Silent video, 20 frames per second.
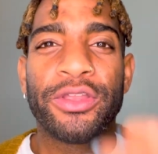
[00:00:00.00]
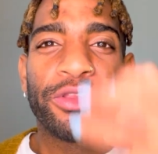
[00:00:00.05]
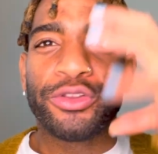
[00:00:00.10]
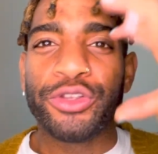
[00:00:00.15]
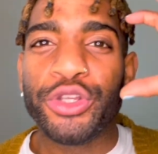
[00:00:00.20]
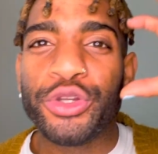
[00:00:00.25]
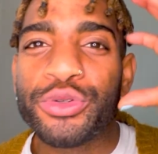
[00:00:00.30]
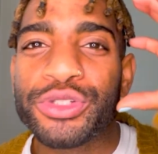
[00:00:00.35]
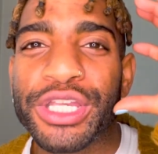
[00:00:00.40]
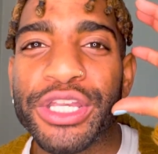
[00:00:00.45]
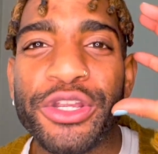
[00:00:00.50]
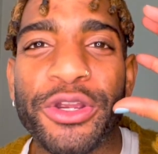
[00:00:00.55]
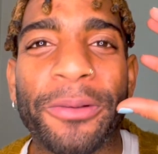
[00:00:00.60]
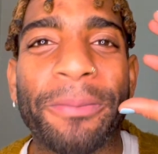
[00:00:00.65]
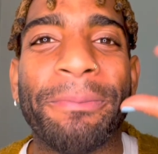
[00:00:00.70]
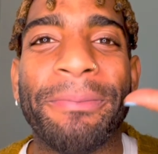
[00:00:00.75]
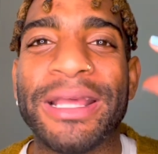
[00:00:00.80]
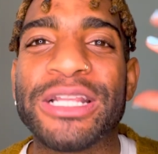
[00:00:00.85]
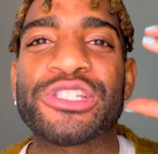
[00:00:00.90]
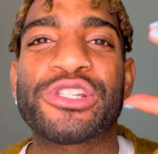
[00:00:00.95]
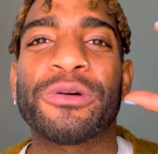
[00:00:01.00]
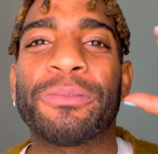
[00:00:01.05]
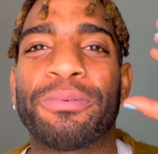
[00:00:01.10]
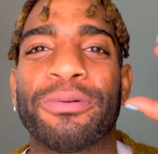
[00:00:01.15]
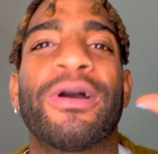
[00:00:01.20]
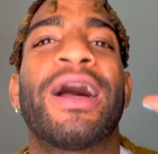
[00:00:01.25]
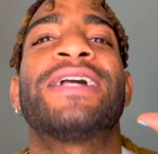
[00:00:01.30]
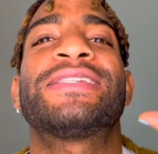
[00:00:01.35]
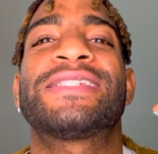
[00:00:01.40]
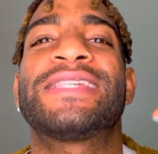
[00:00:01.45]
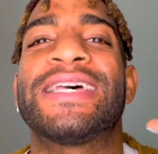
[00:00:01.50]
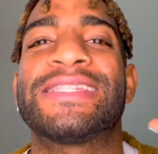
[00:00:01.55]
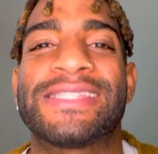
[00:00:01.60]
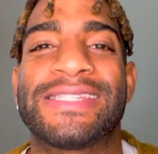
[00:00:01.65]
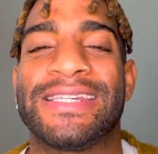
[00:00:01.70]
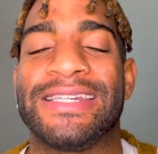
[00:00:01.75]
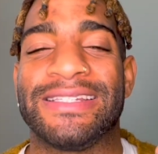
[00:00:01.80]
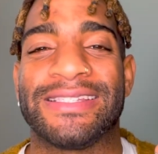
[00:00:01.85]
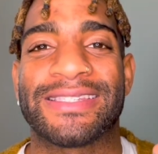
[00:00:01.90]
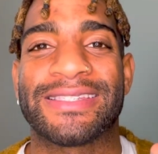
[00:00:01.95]
Using your mental
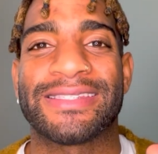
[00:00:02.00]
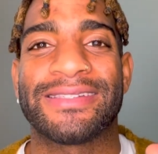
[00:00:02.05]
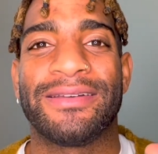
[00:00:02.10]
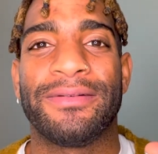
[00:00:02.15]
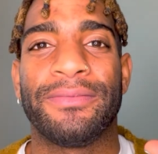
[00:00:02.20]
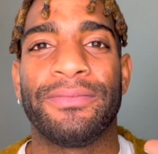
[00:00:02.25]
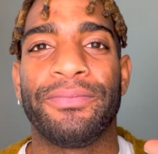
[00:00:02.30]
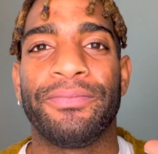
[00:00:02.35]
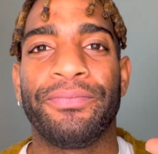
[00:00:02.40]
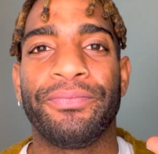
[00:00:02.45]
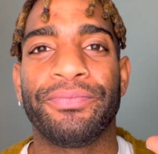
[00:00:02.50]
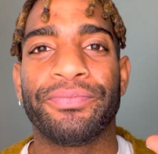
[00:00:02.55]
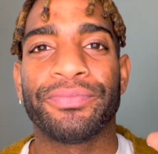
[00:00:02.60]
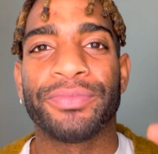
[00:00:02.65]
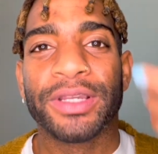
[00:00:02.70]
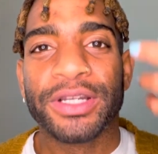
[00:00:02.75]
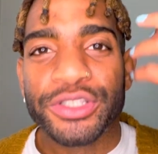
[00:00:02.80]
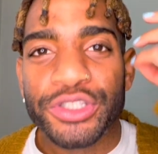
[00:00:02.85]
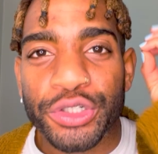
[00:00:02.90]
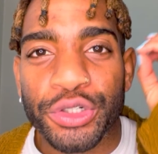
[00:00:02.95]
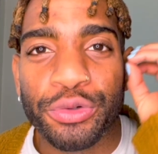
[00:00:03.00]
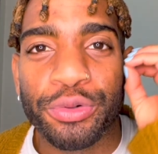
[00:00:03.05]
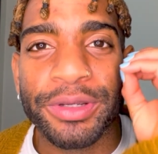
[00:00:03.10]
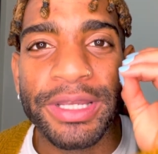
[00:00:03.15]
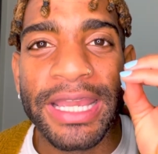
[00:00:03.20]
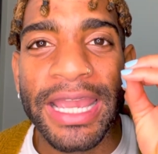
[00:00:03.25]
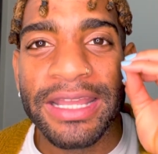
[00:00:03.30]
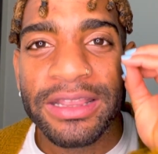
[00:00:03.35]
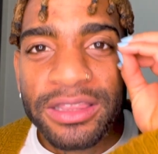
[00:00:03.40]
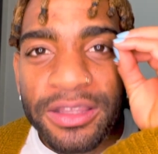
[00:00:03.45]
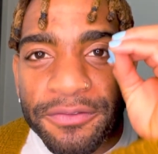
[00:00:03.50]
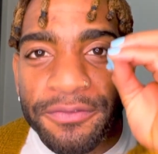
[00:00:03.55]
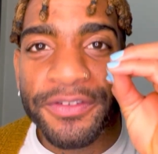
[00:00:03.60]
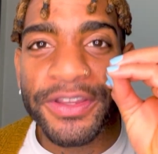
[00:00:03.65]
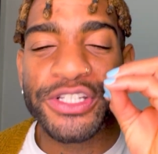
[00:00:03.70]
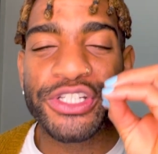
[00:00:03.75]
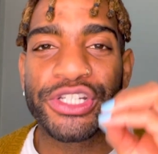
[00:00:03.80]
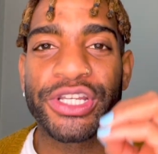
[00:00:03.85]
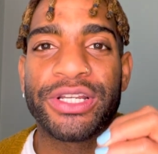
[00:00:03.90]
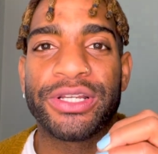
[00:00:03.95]
processes to create the
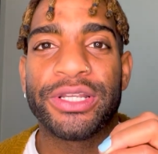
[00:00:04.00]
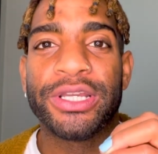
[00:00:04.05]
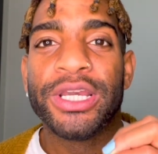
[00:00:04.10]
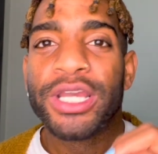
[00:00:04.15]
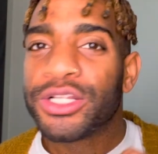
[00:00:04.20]
vision.